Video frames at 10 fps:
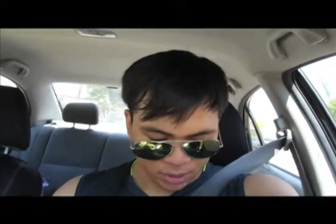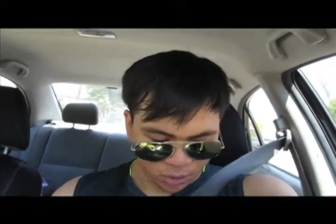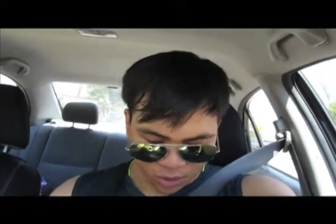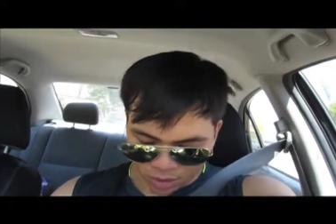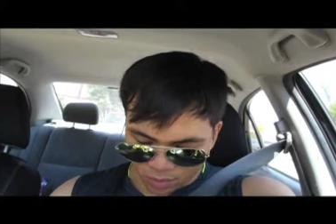
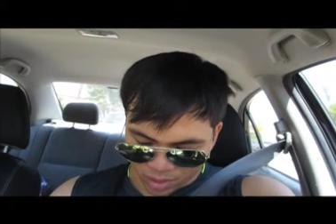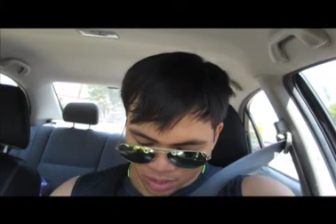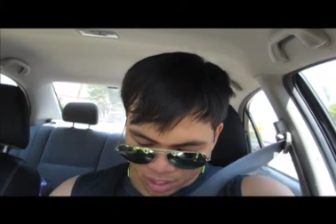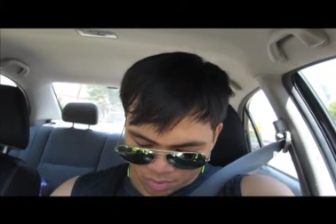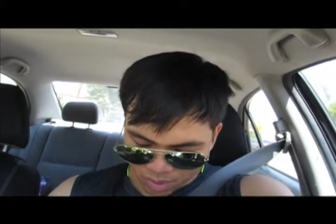or with a
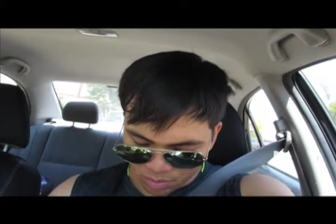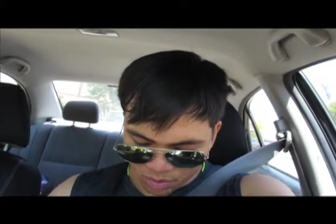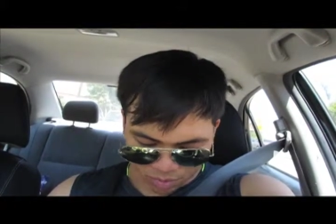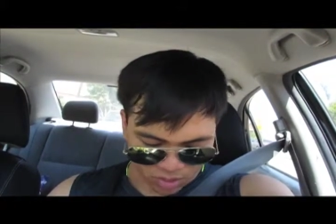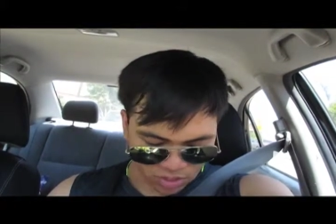lot of
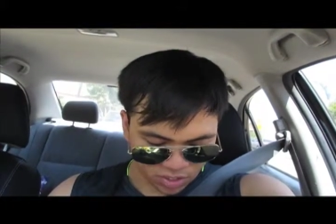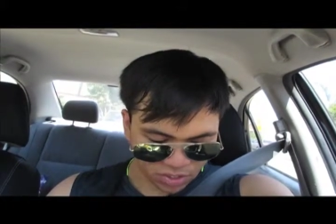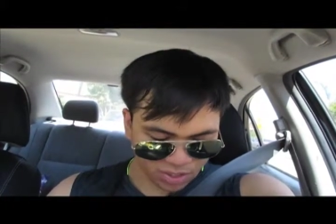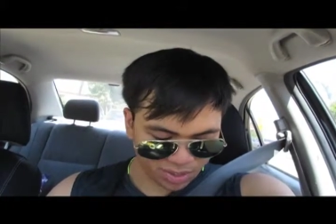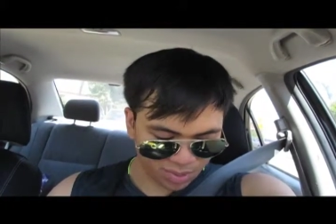people as much
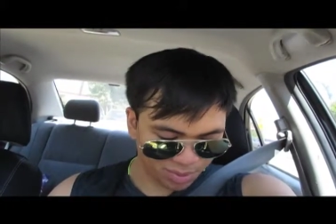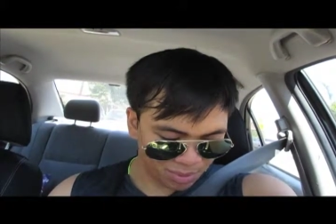just because I'm,